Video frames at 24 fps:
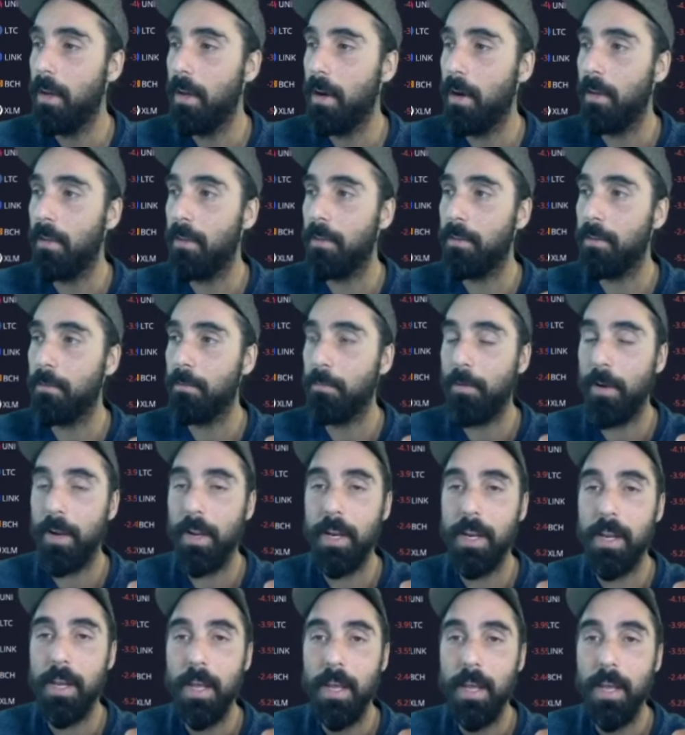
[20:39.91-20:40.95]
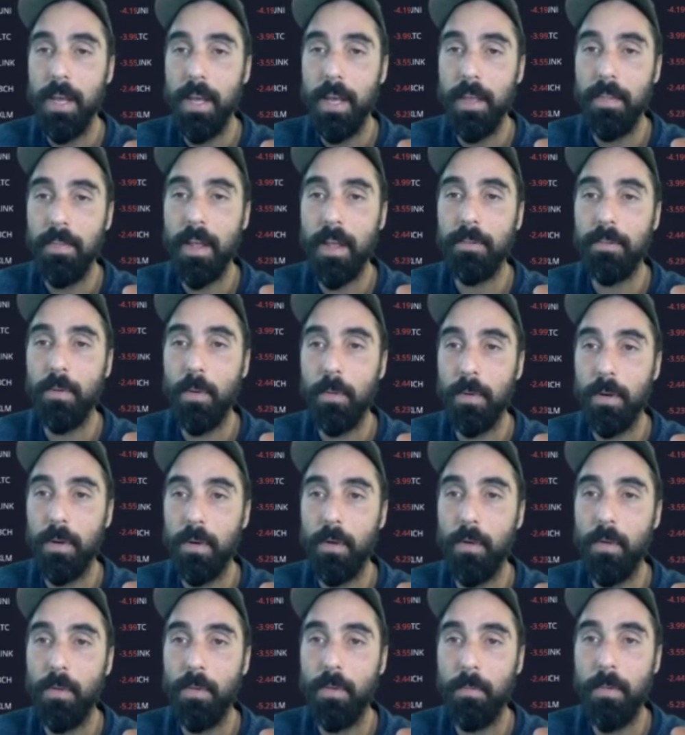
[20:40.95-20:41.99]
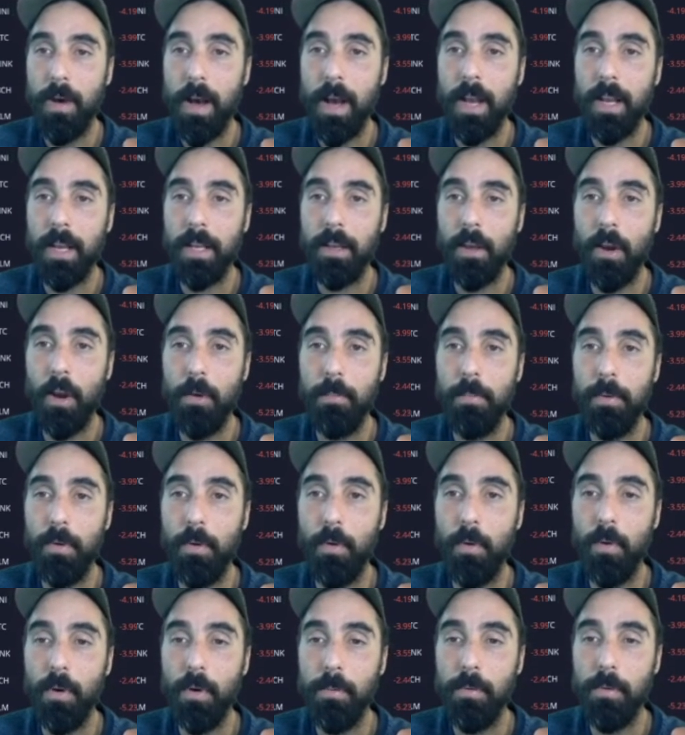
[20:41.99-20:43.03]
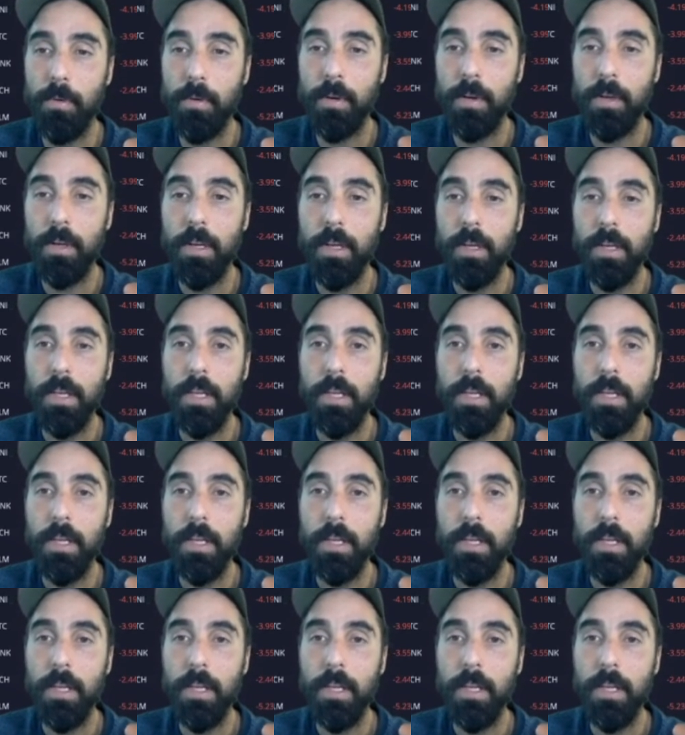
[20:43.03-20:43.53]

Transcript: the spread, and that's what we call the market open order book.